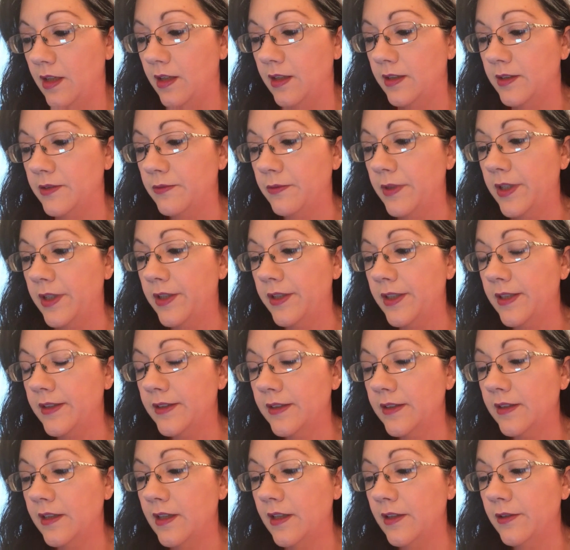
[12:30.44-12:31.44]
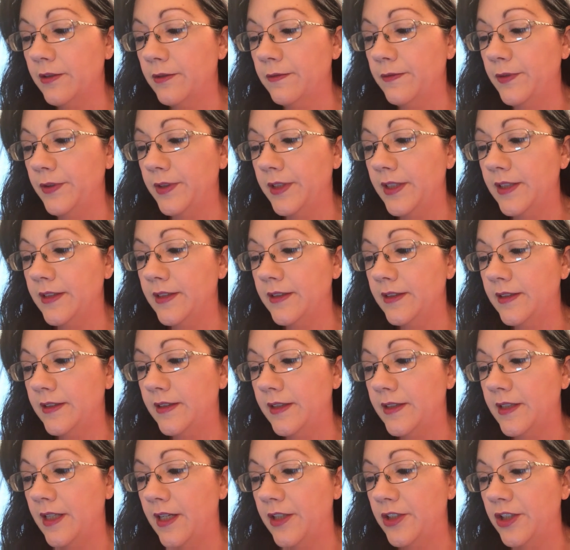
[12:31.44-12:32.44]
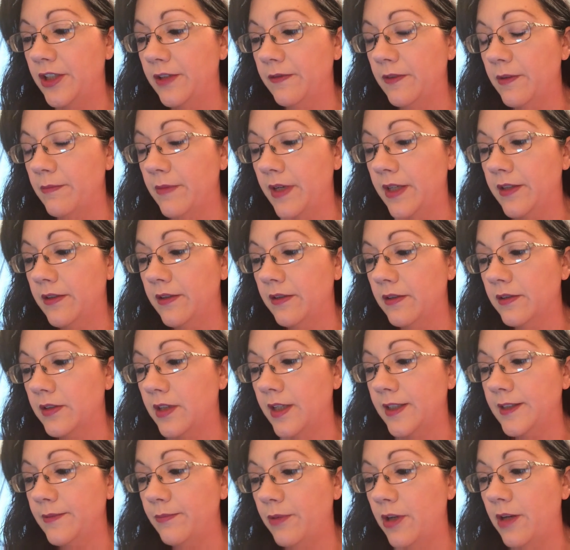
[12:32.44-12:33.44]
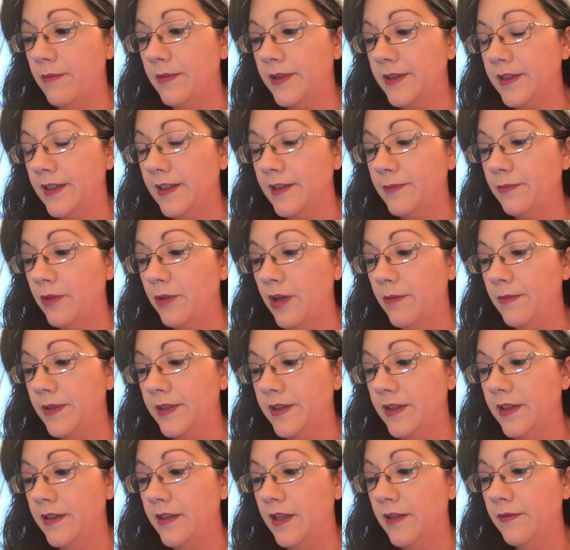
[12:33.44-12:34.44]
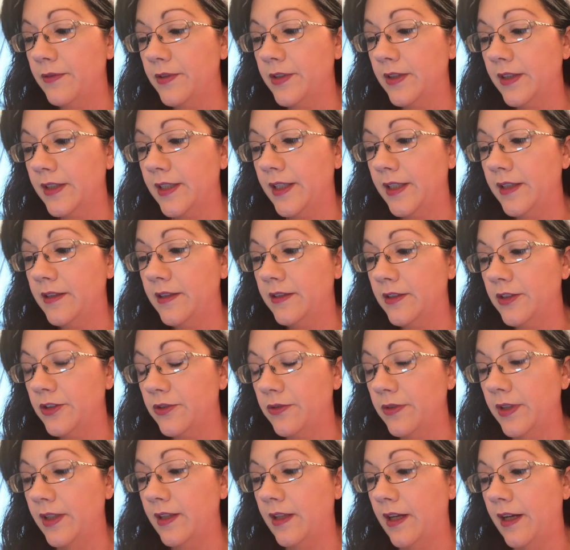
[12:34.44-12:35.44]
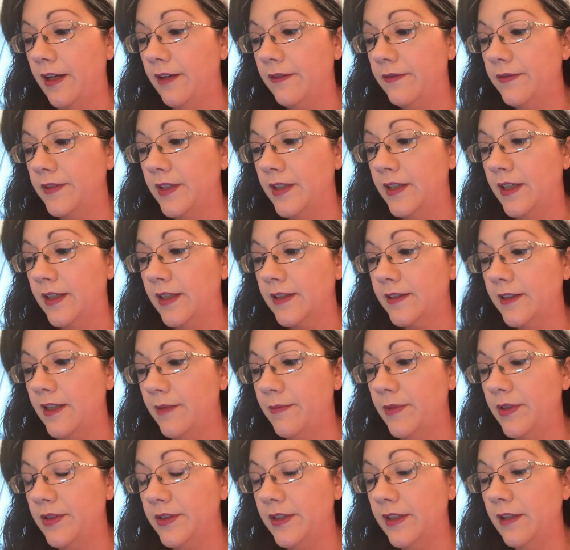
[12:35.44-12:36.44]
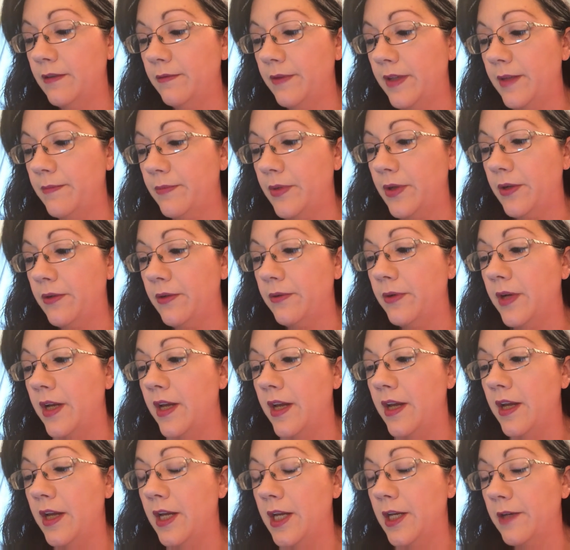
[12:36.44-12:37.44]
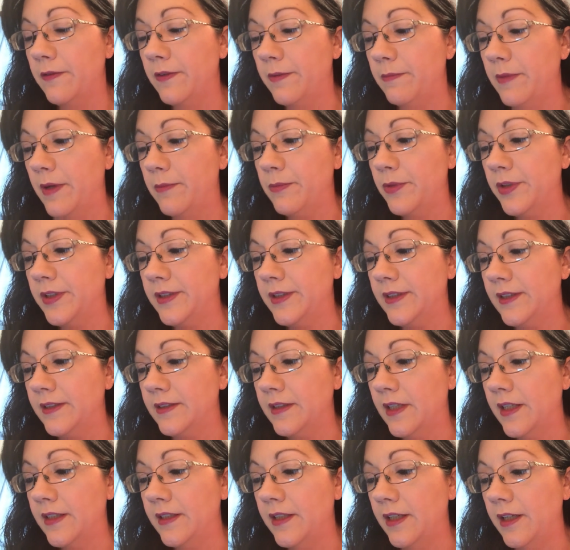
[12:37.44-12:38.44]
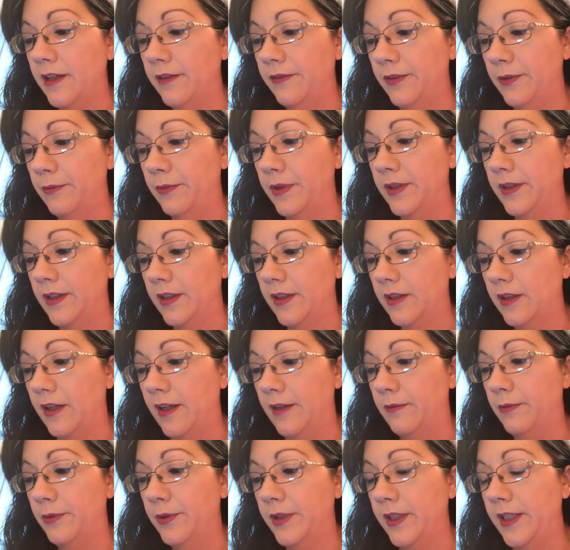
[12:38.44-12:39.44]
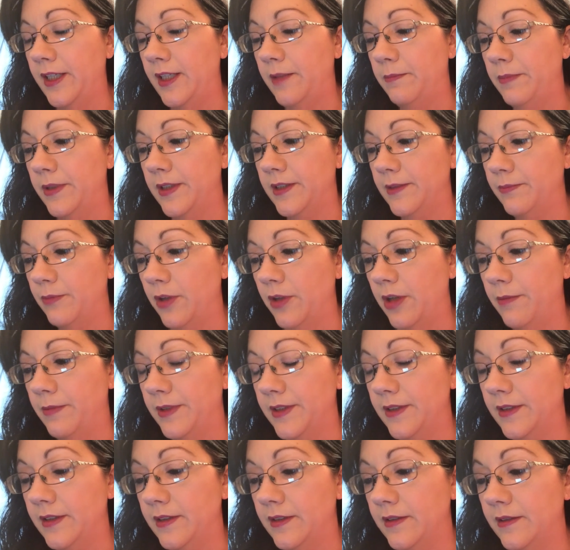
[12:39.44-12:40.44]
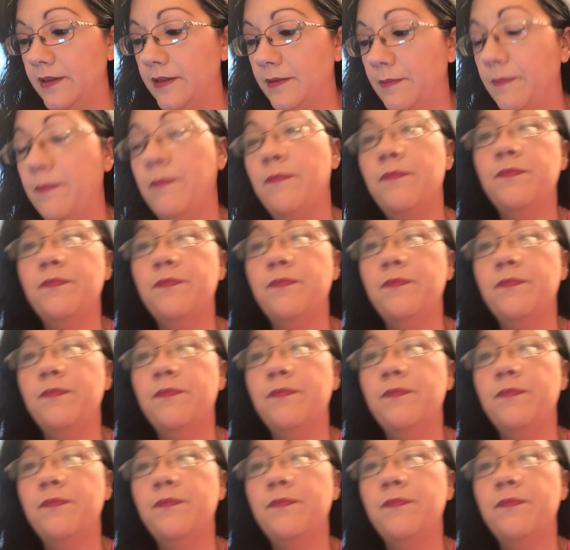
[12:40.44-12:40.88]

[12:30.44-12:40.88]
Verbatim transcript: Its rareness and colorfulness is a touching reminder of God's promise. He has promised to never again destroy life. The next time you see a rainbow, remember it is a sign to everyone that God will keep his promises.